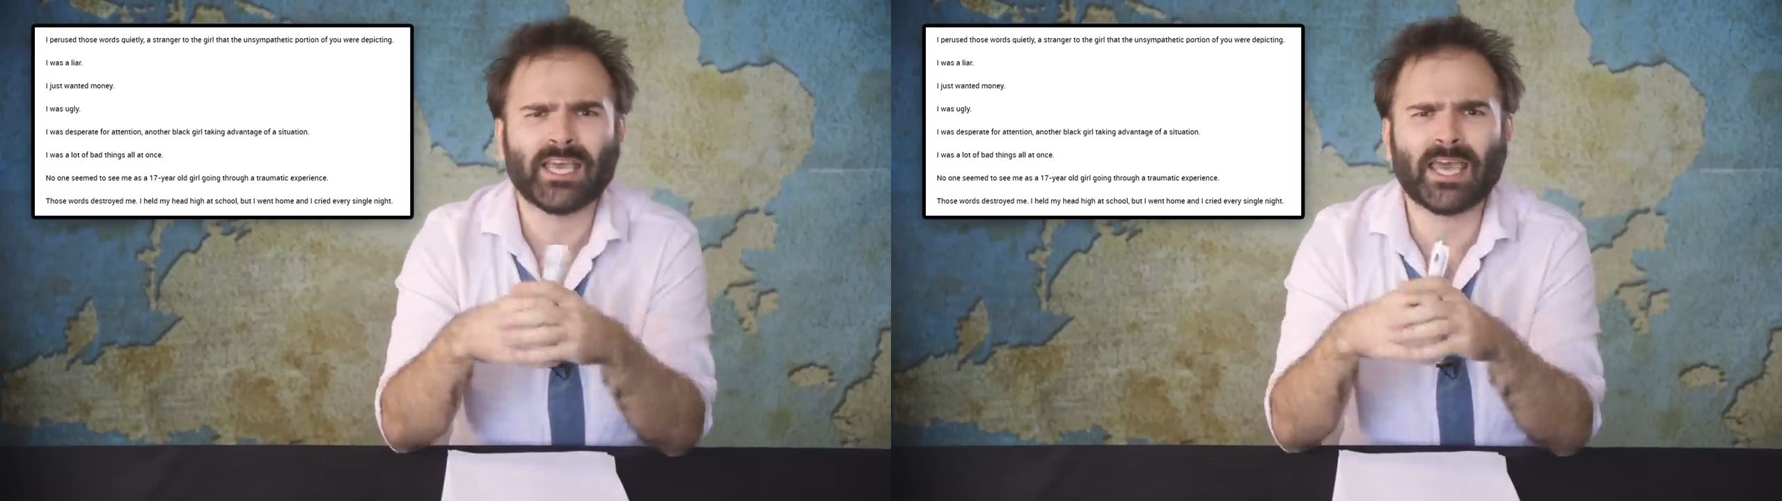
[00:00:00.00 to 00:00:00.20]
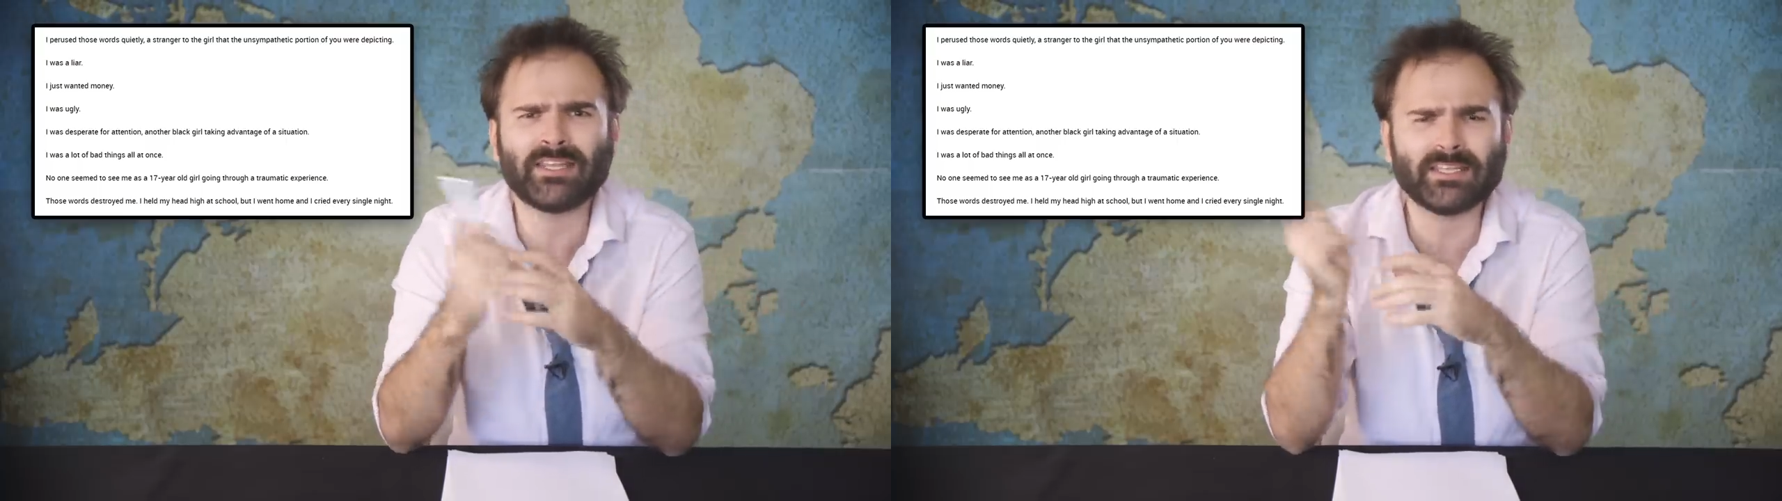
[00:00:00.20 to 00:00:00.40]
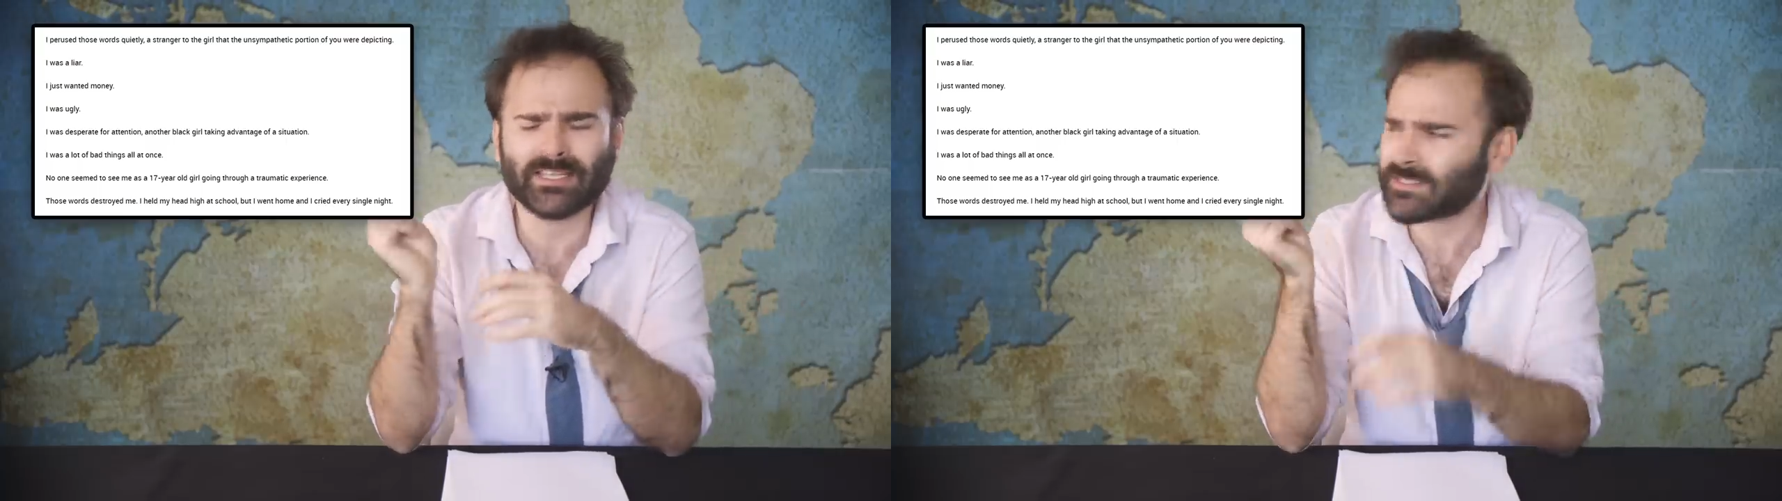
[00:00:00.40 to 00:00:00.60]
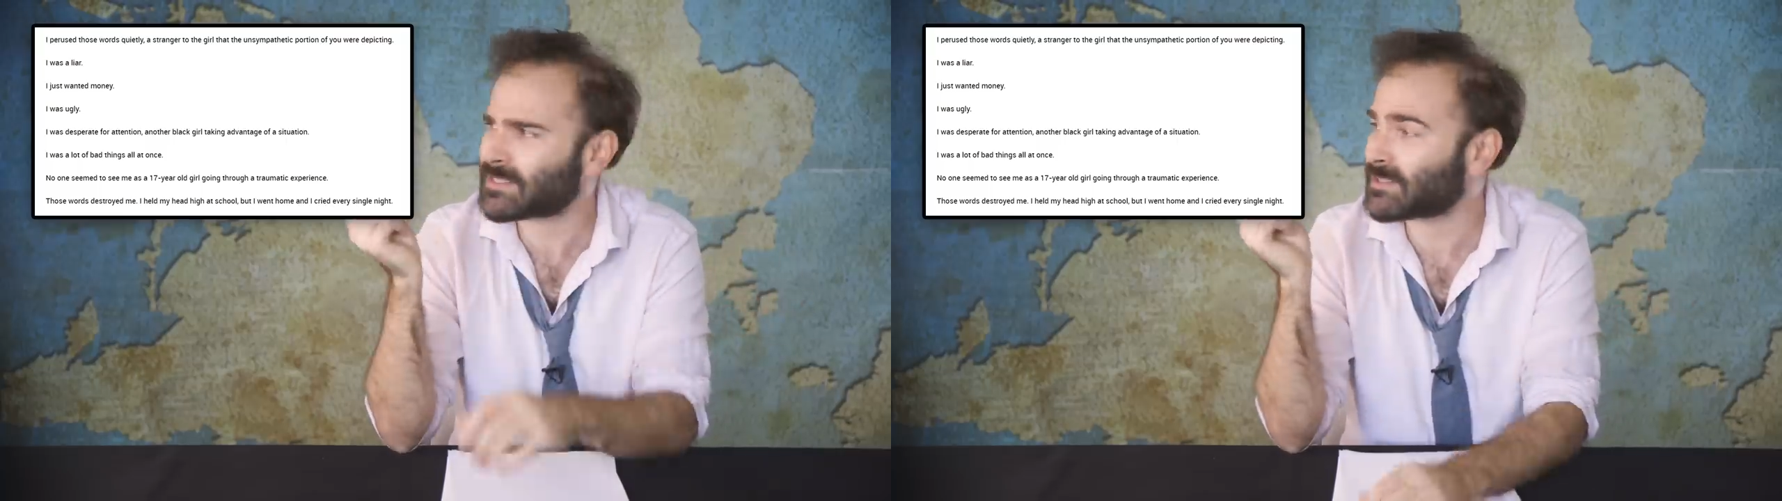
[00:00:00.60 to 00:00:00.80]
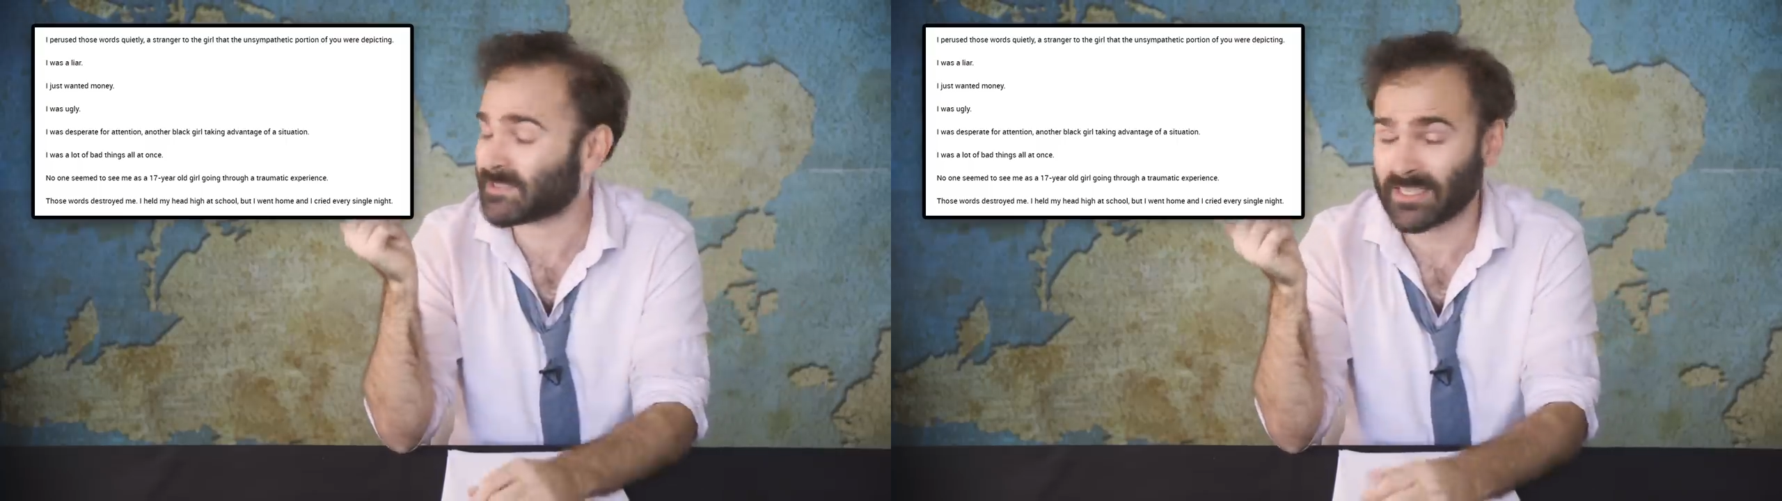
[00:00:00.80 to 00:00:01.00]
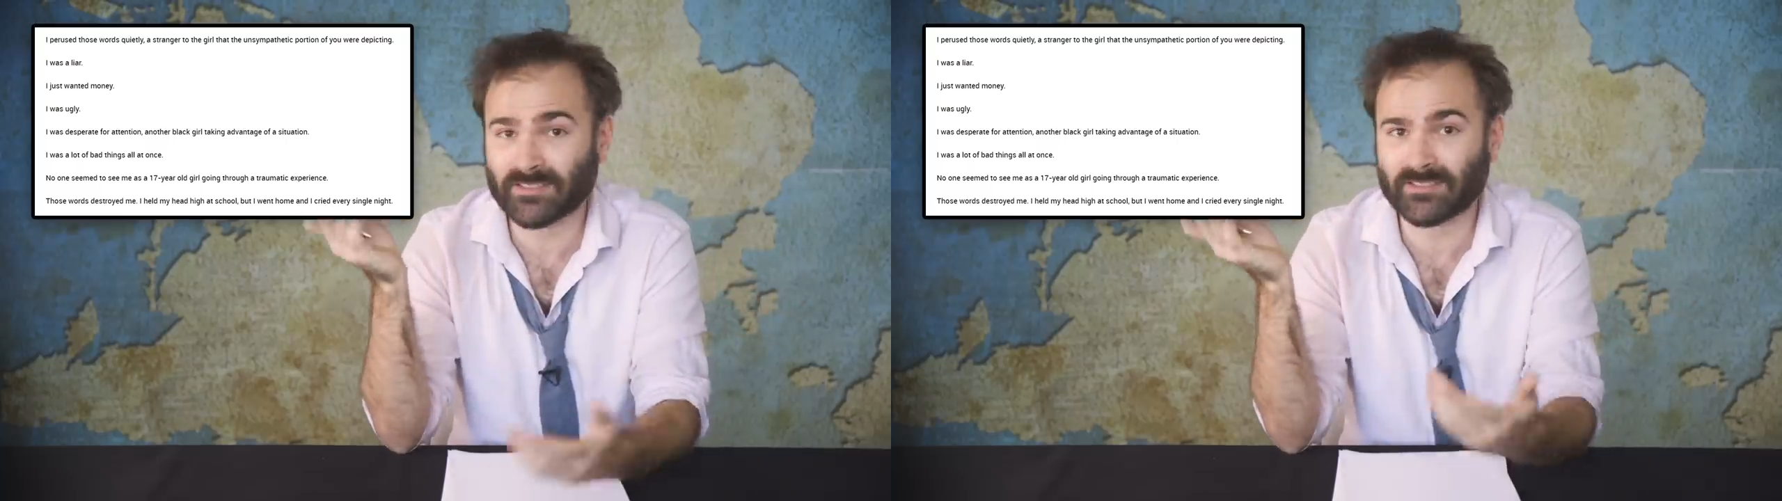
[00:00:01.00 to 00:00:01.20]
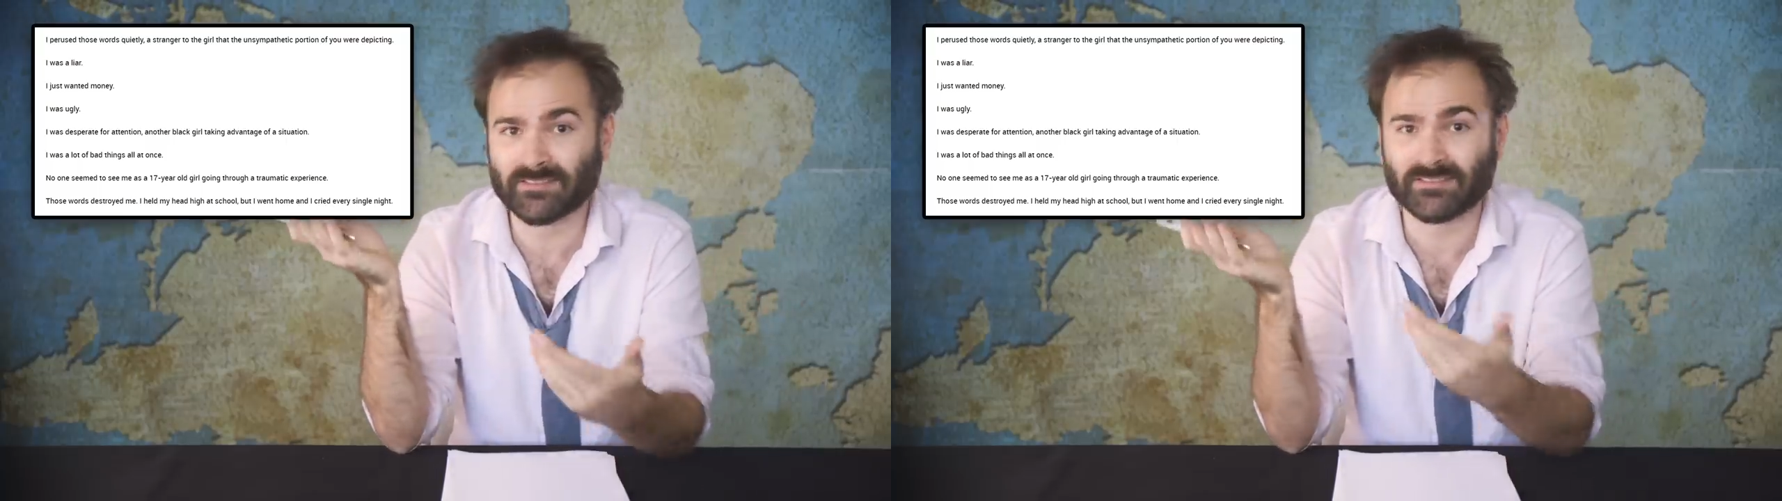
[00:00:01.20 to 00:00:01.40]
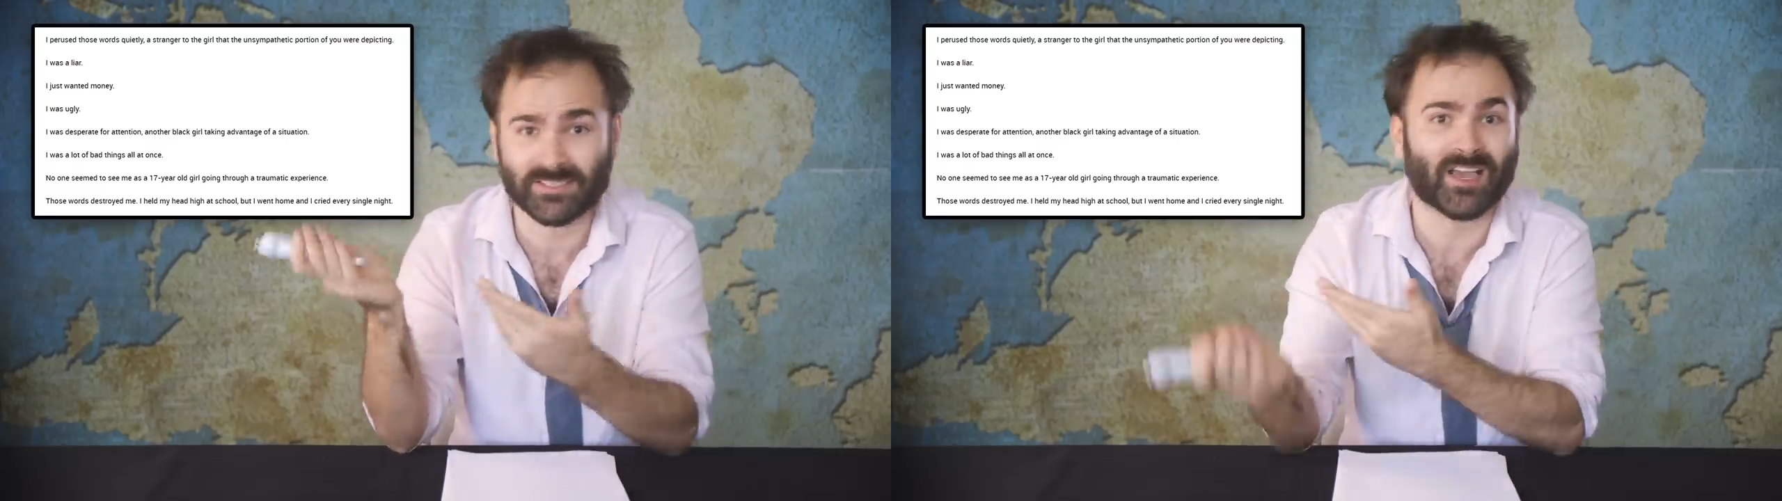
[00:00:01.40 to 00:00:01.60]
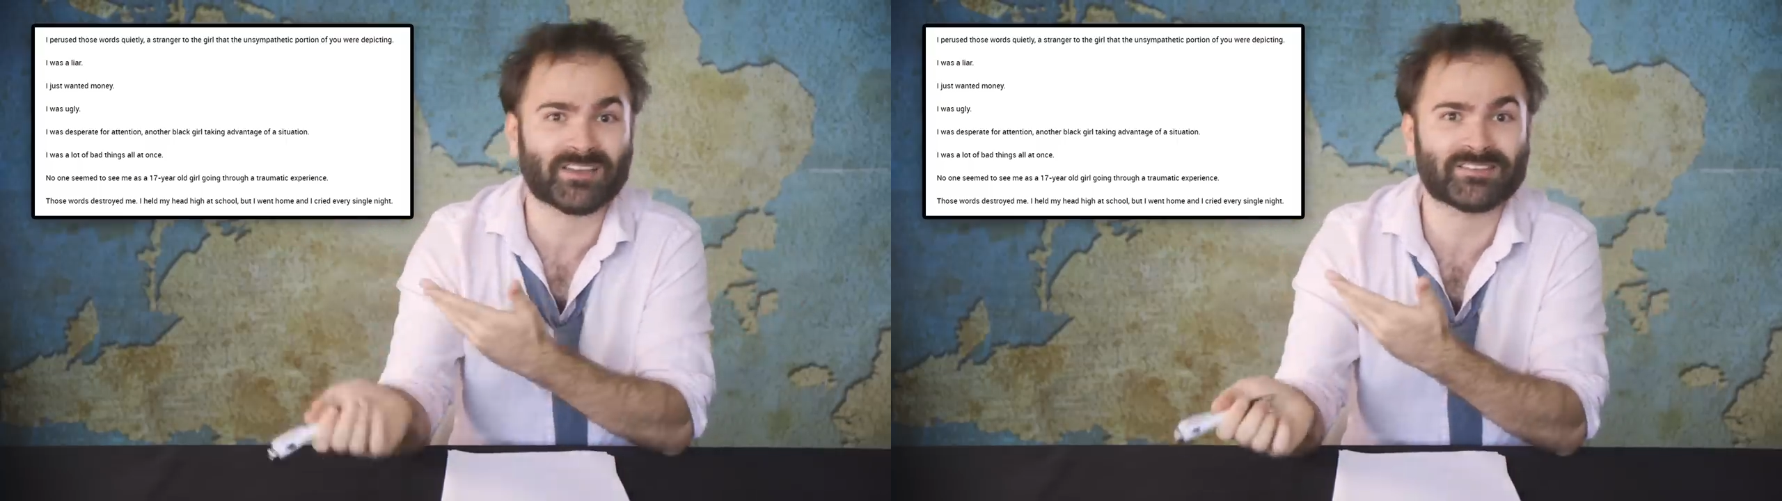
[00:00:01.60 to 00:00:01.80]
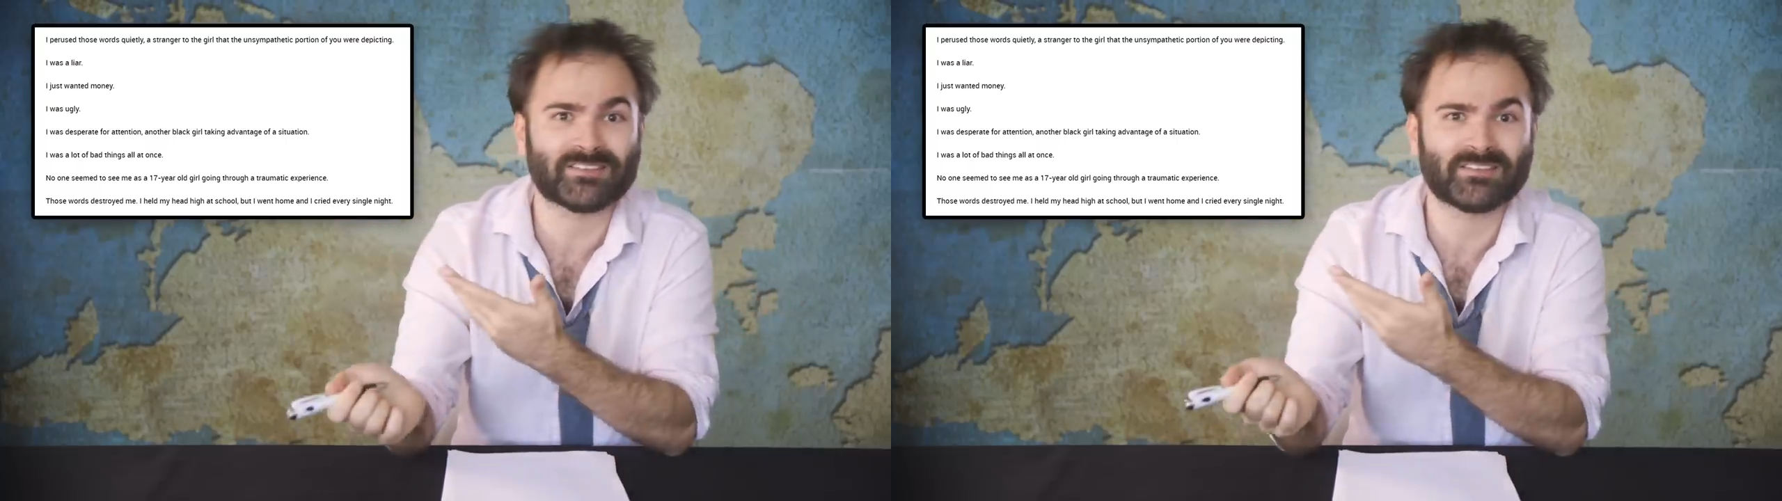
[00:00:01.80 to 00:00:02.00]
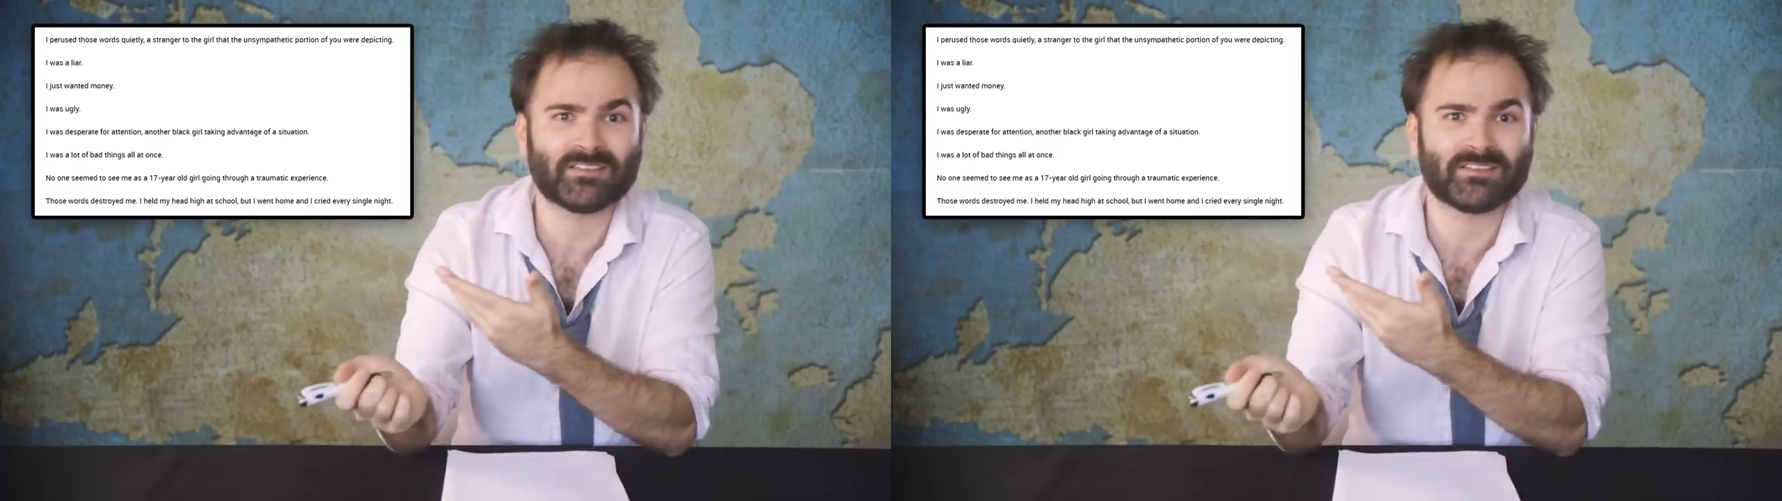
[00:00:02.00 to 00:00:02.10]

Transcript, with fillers: And th this, this sucks.